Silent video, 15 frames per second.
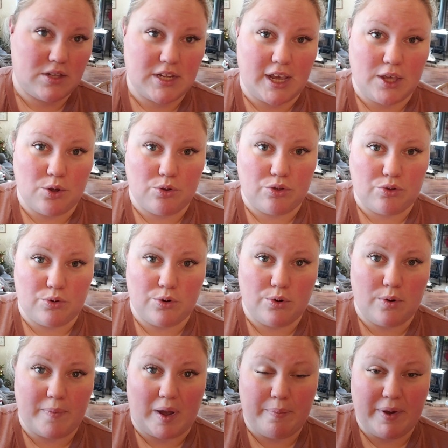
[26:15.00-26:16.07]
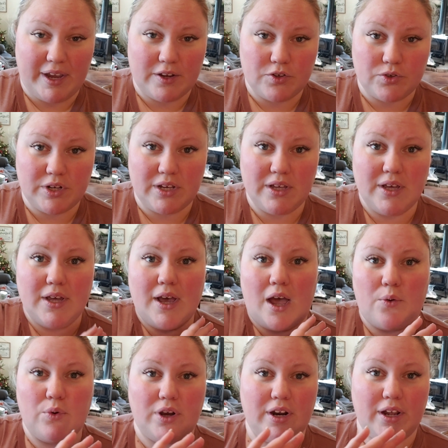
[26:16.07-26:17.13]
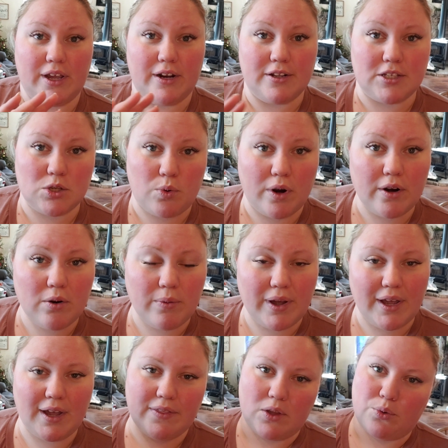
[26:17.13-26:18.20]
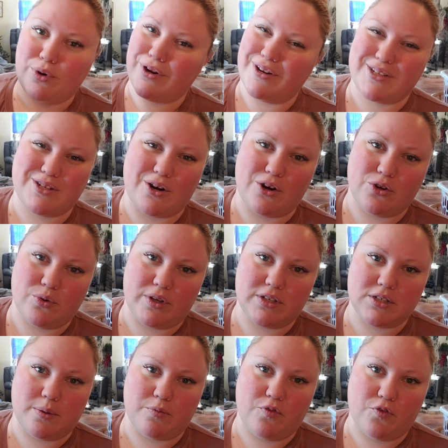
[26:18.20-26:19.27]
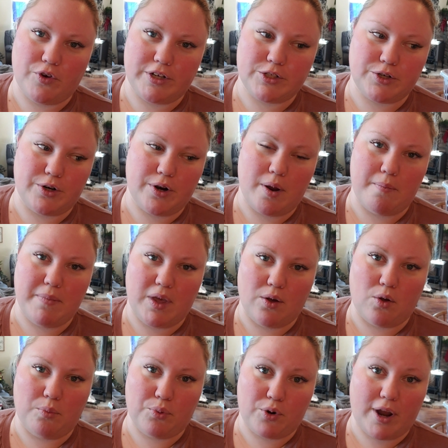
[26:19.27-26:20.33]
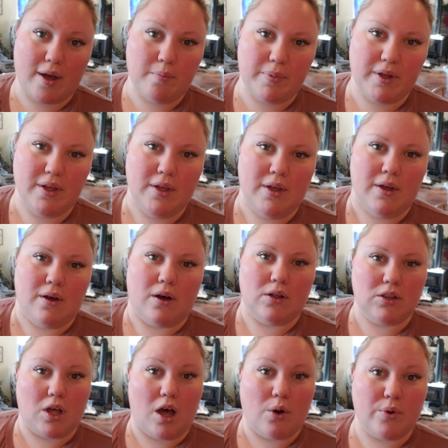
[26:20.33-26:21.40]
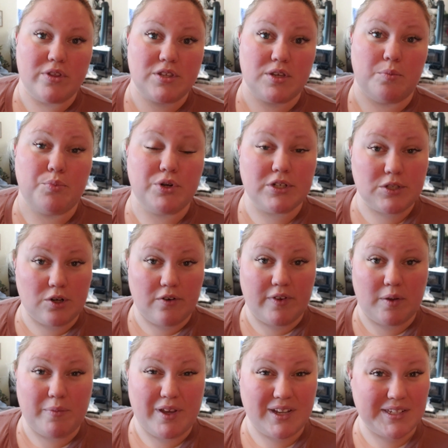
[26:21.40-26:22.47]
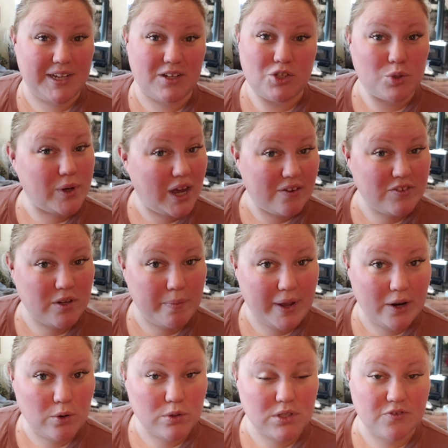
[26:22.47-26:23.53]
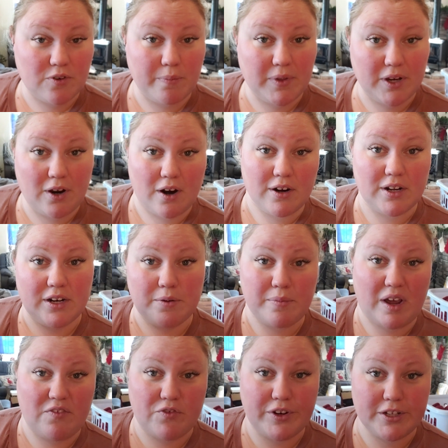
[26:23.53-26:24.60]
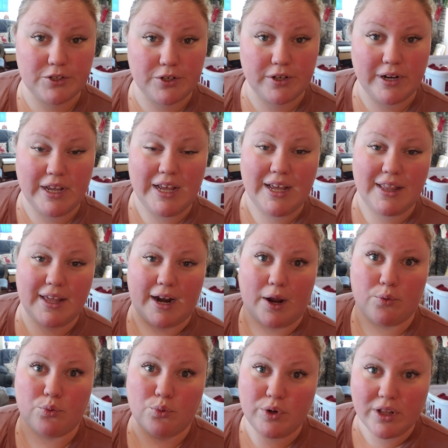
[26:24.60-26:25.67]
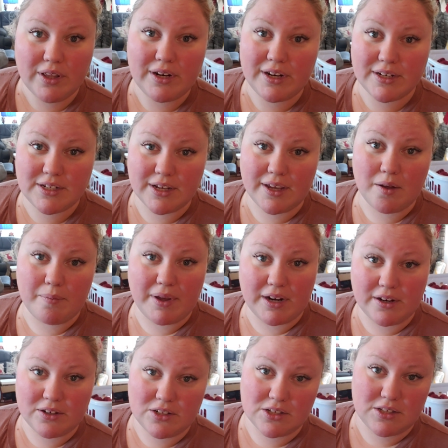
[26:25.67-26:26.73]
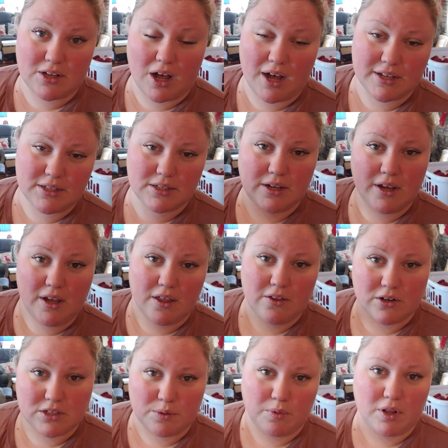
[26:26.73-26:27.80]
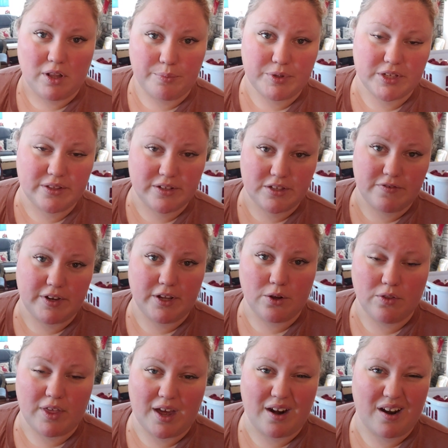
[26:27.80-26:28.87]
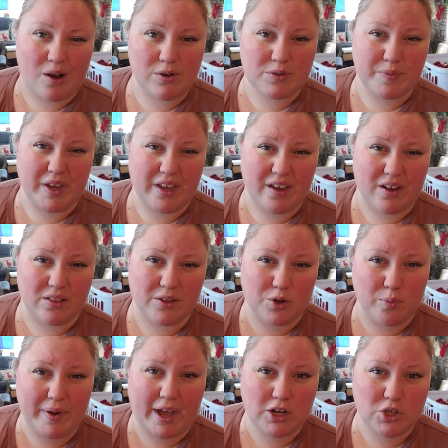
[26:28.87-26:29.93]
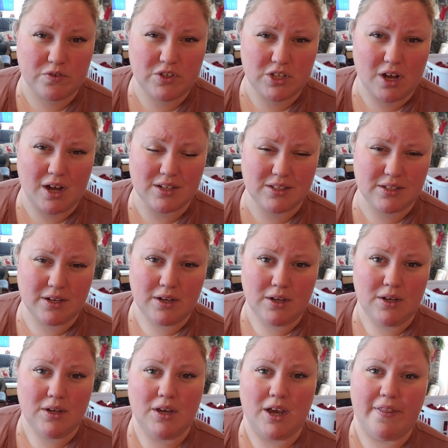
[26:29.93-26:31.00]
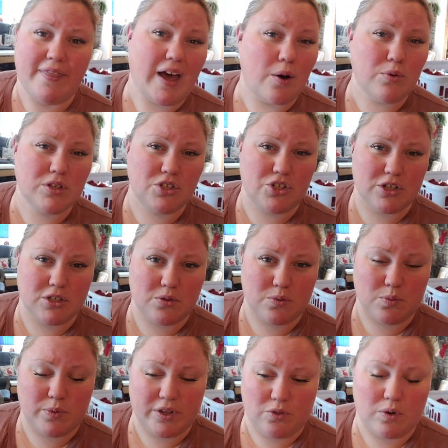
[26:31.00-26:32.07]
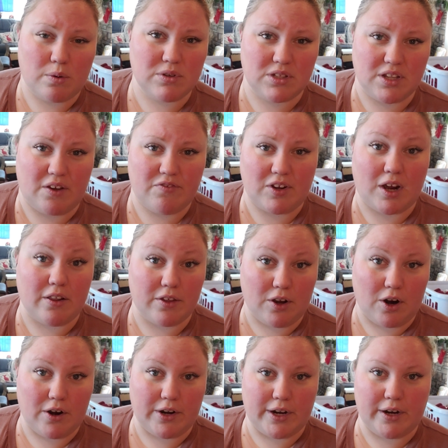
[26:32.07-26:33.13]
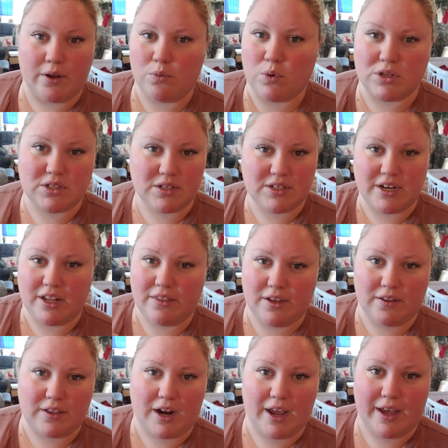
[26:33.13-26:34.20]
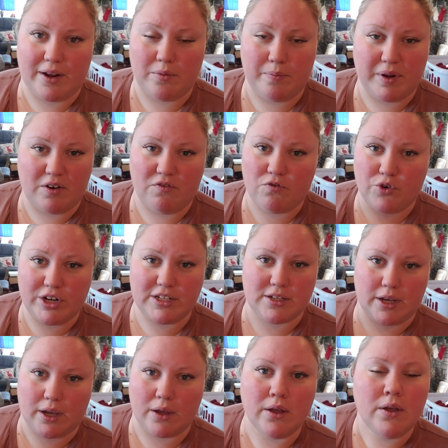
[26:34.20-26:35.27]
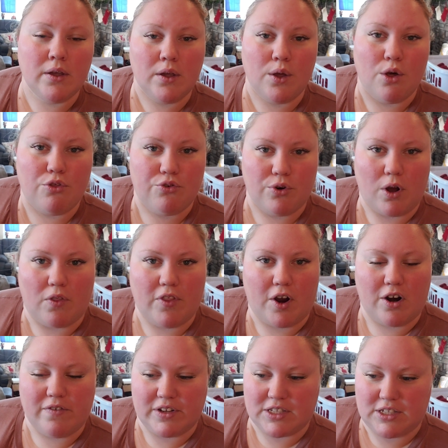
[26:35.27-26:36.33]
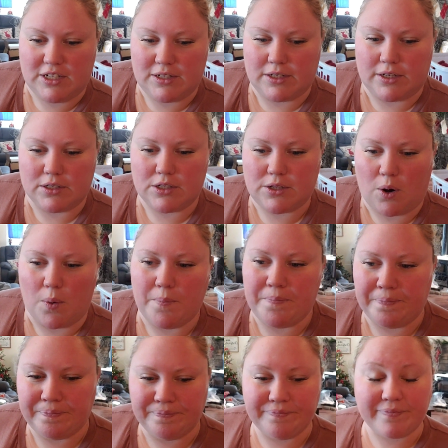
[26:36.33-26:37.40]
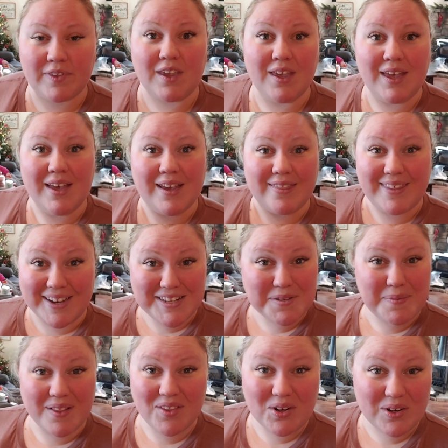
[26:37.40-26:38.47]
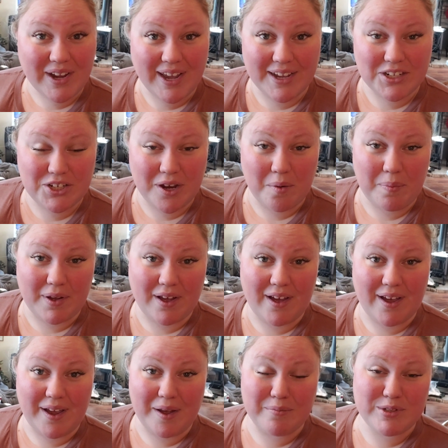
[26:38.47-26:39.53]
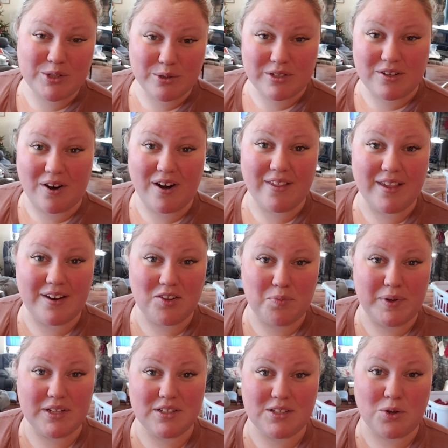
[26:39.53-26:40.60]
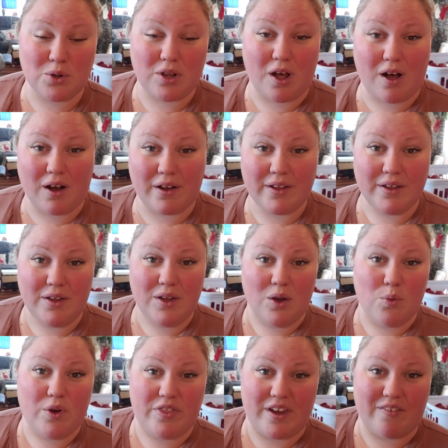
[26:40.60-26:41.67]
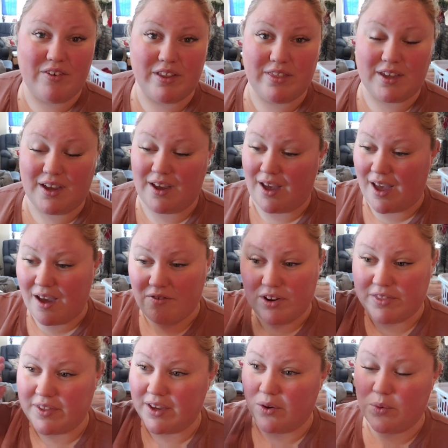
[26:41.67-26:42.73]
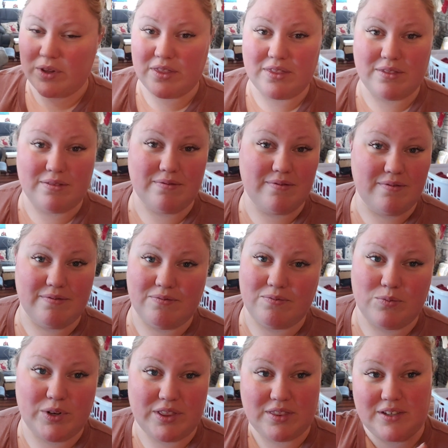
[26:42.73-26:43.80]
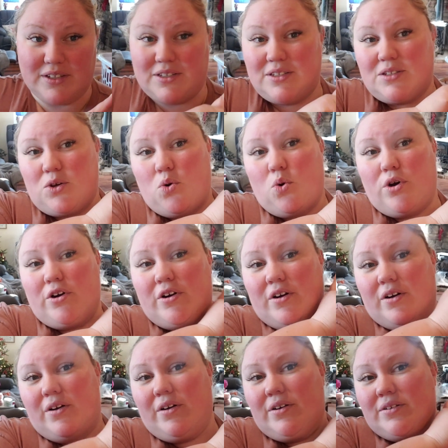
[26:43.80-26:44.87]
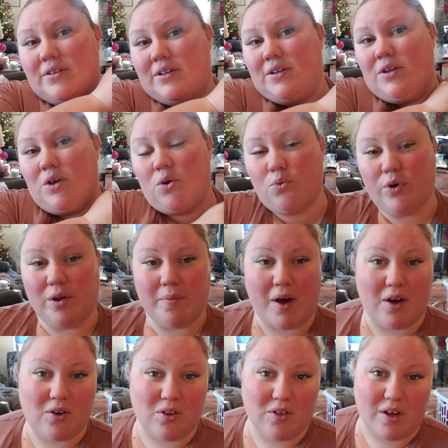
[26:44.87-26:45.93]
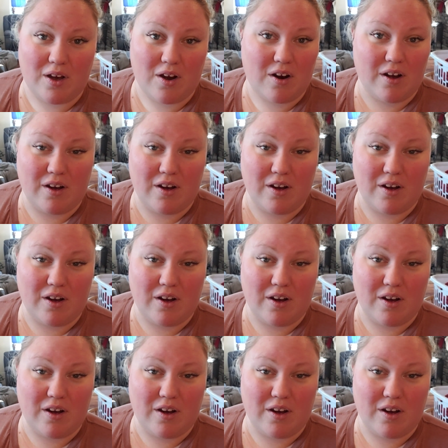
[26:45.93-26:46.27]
take you through my pantry, and we're going to get it squared away, and then we're going to start doing some freezer meal prep along with some preserving because I do have tomatoes from the garden in my freezer that I really need to get made into sauce. There's some clips in this video that I was making a little batch of sauce, and that was just with what was left out of the garden. It wasn't anything that I had been freezing throughout the harvest season. So that's my little catch up. I am so sorry that it's been so long with everything. Everything with this corner remodel,